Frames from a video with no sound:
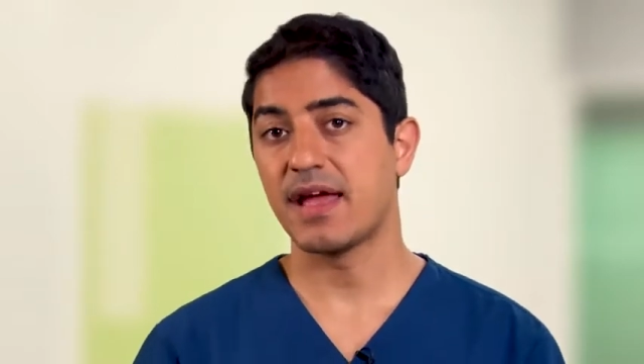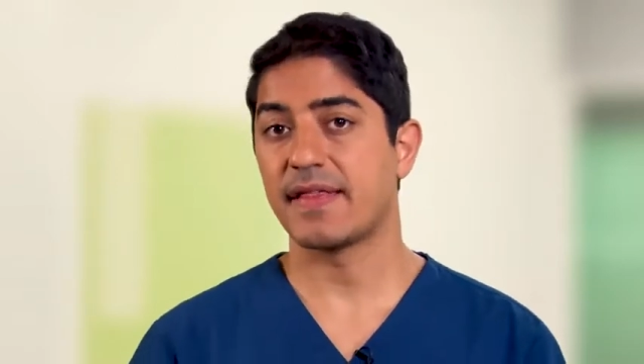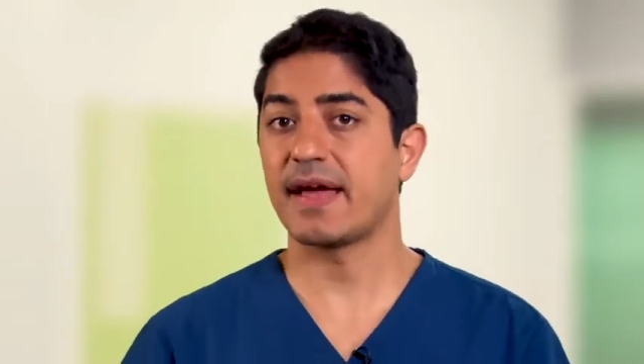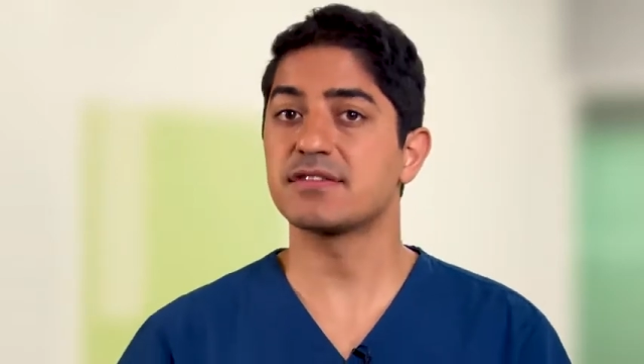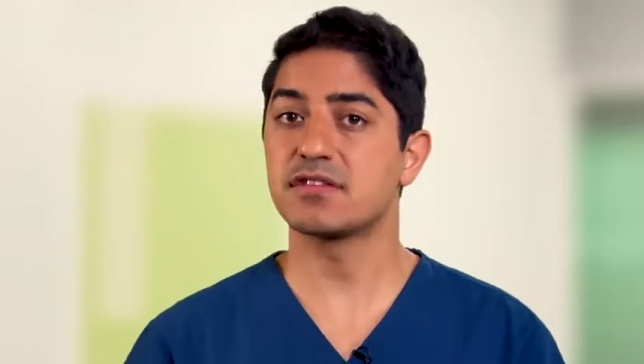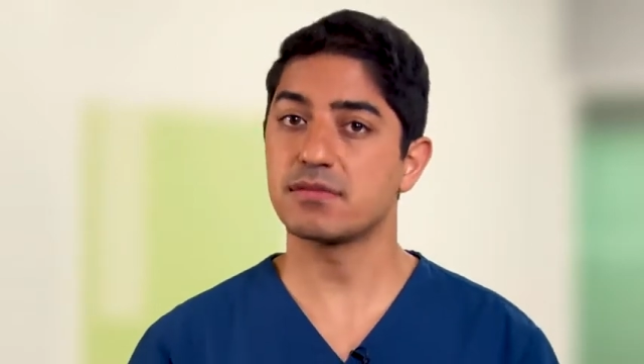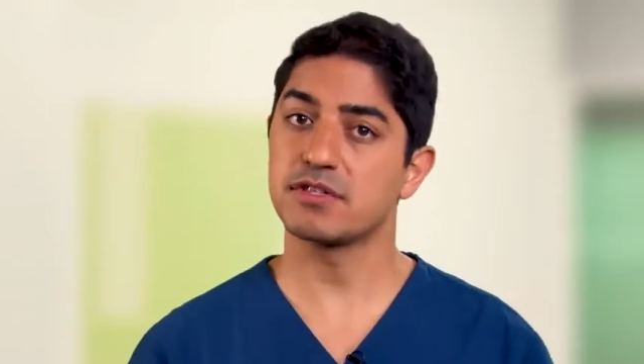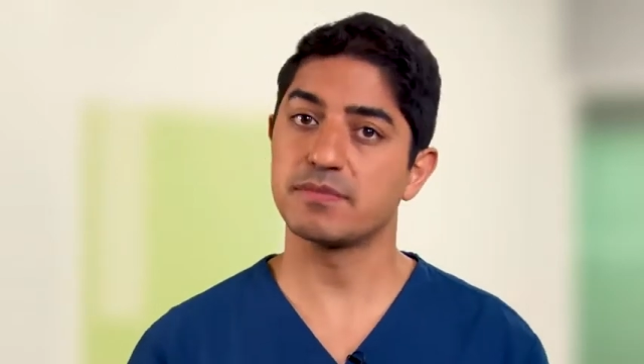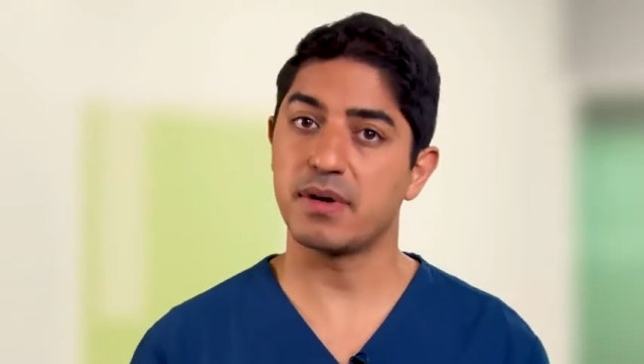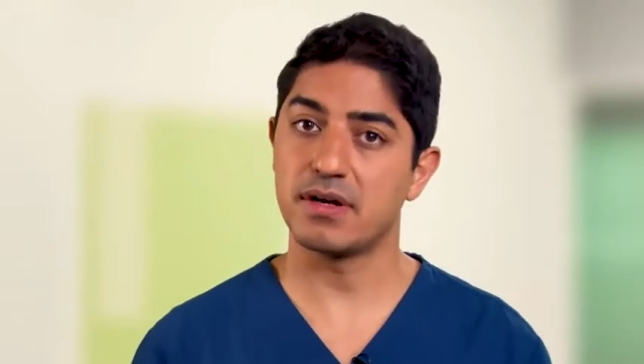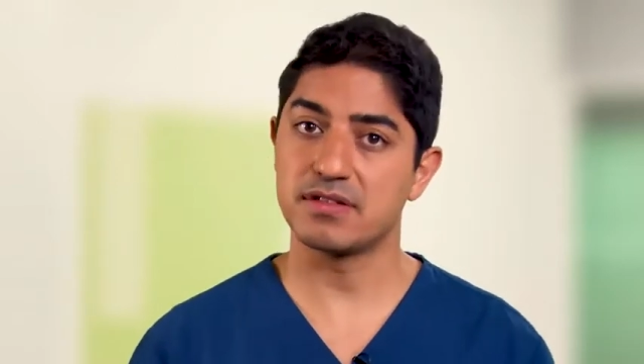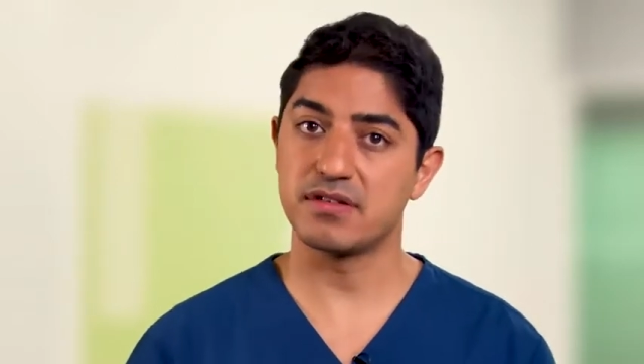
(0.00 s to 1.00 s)
That's the
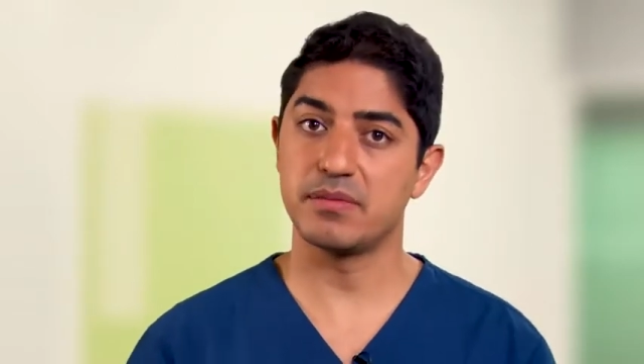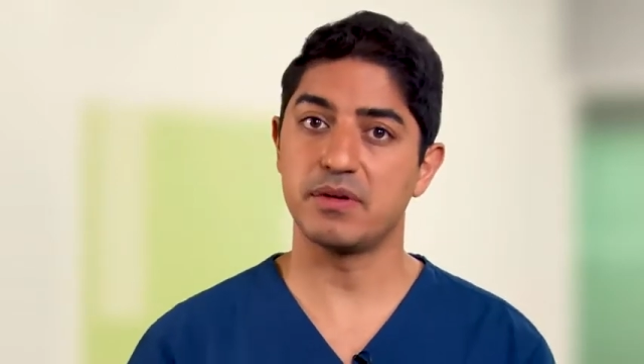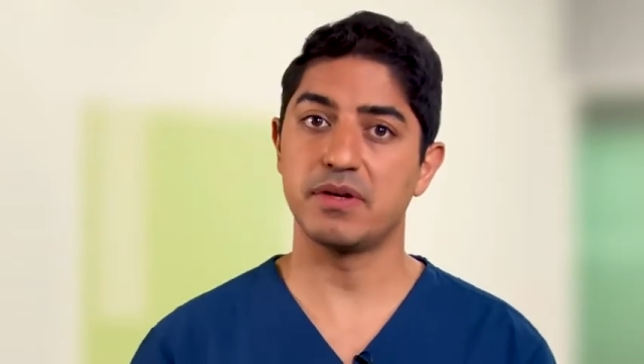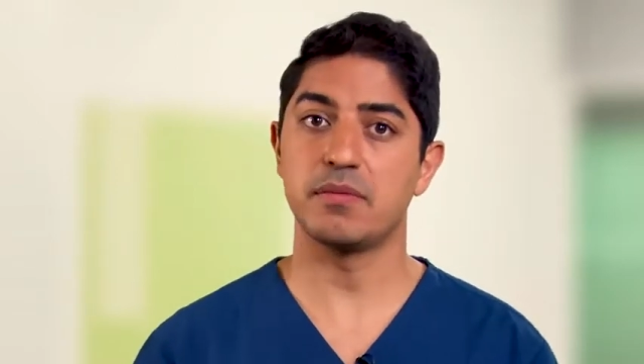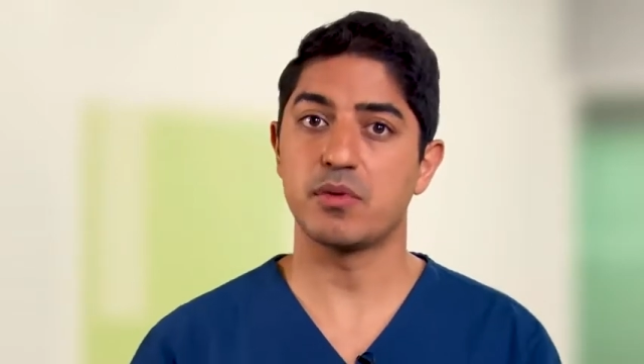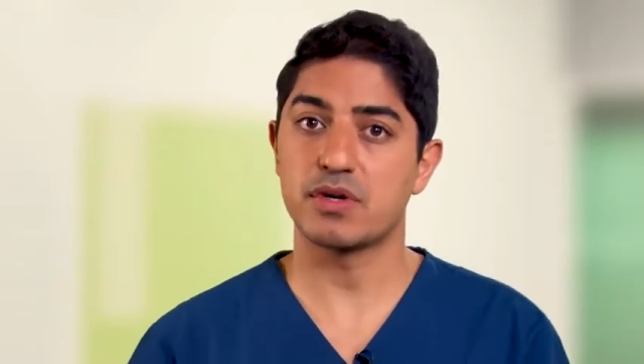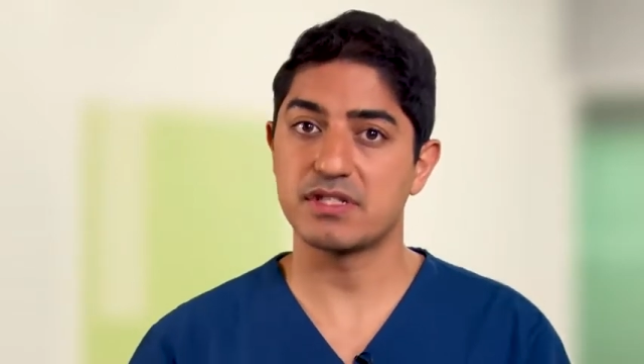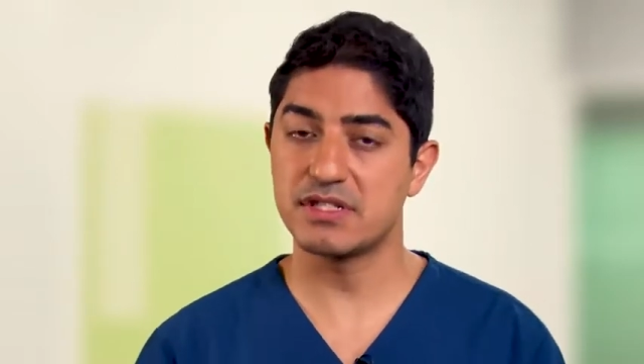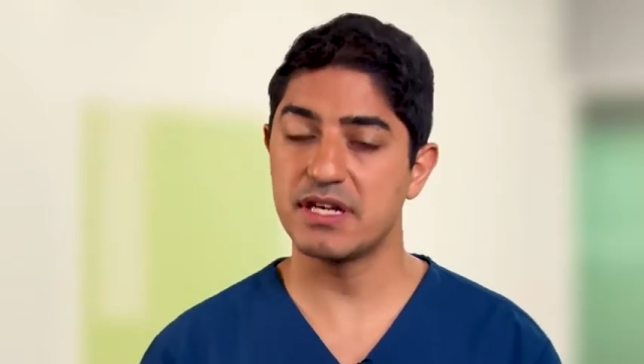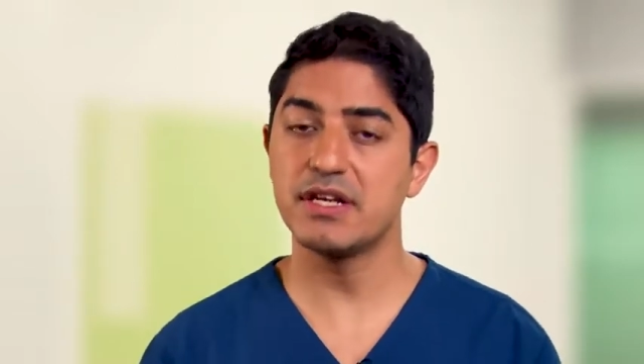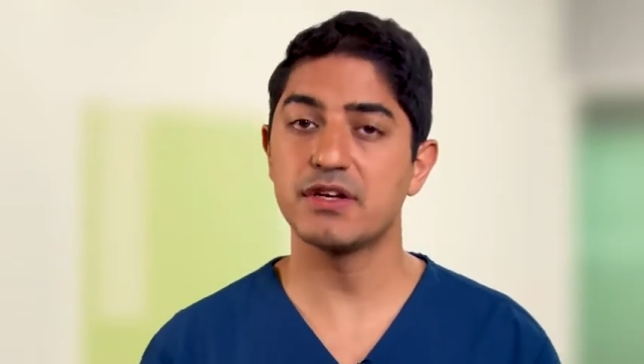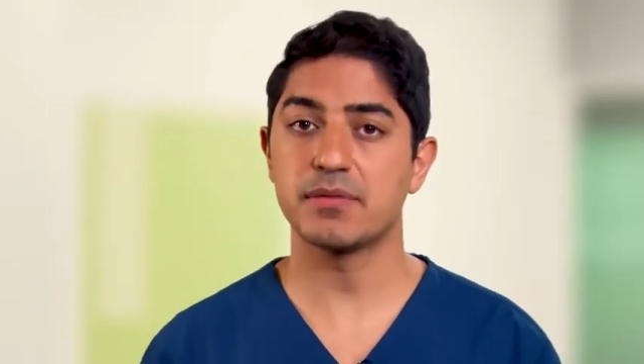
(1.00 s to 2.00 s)
responsibility more
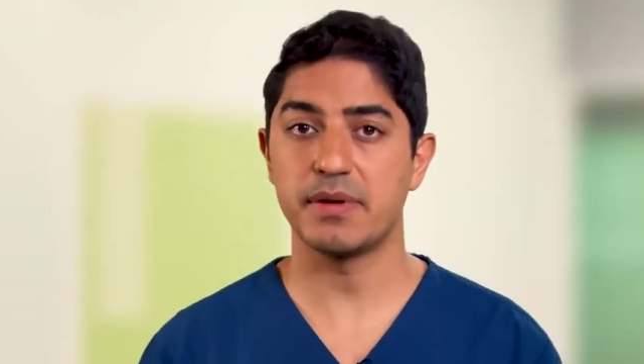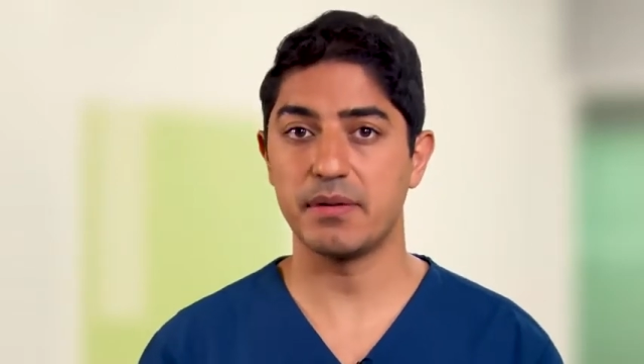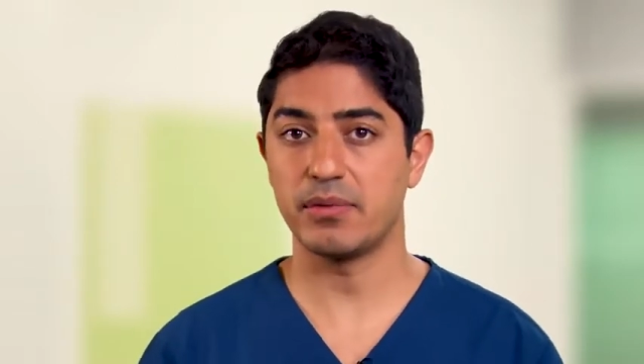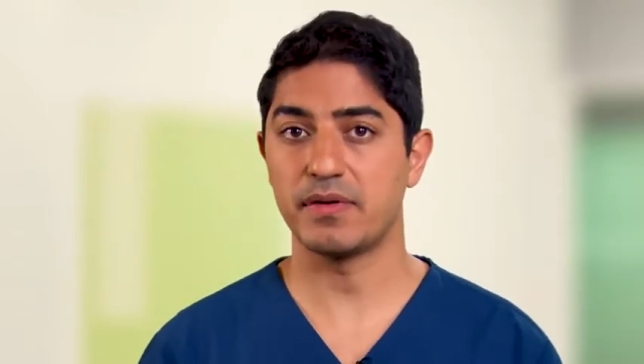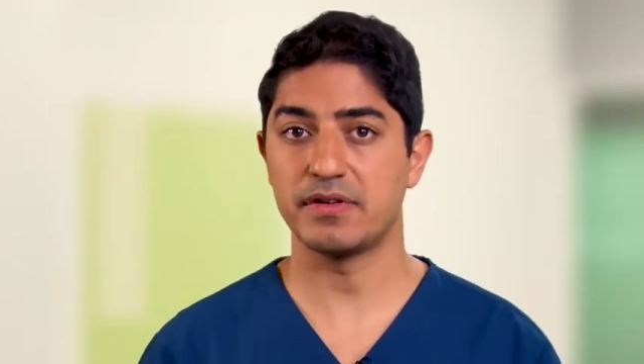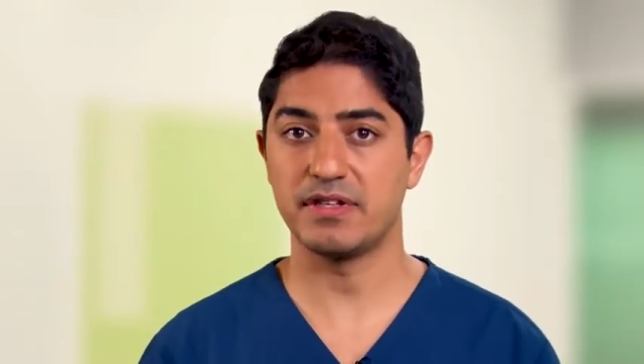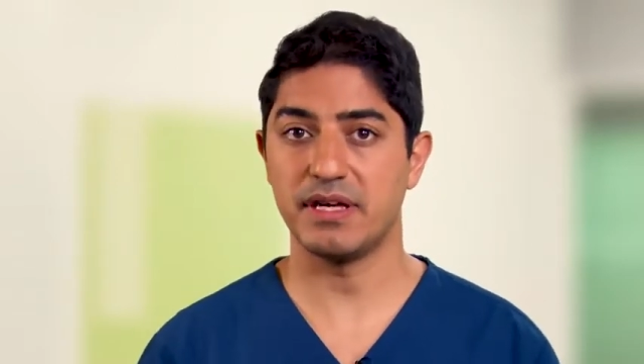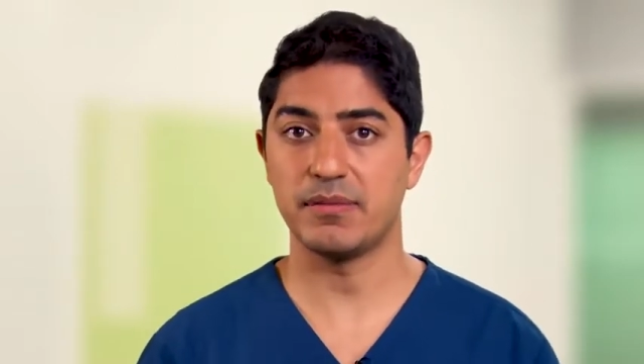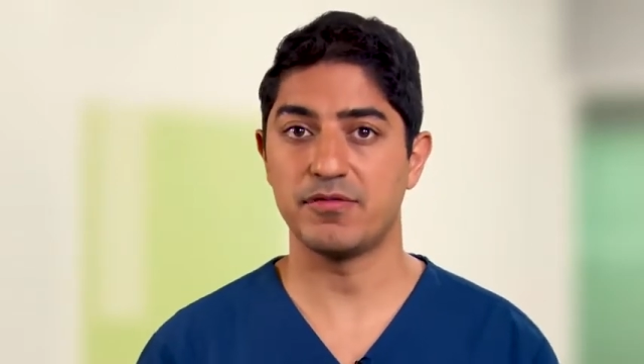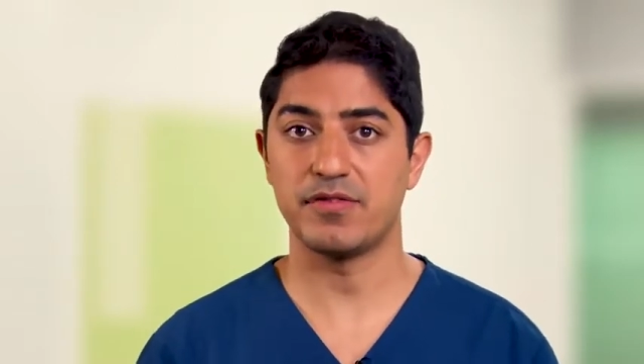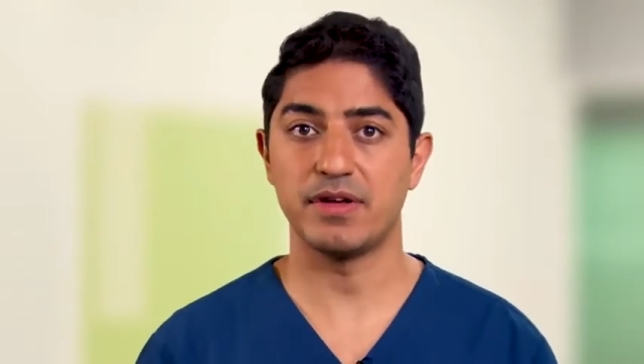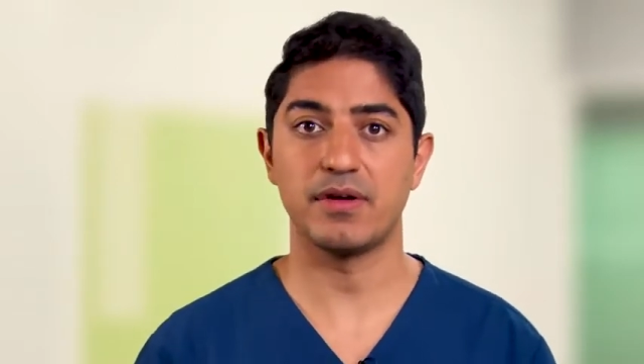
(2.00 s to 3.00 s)
senior people on the
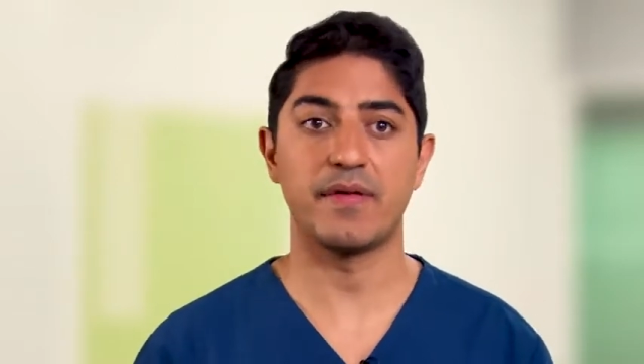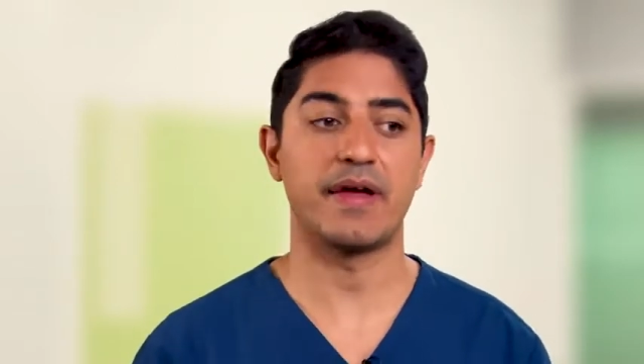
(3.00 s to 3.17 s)
team feel,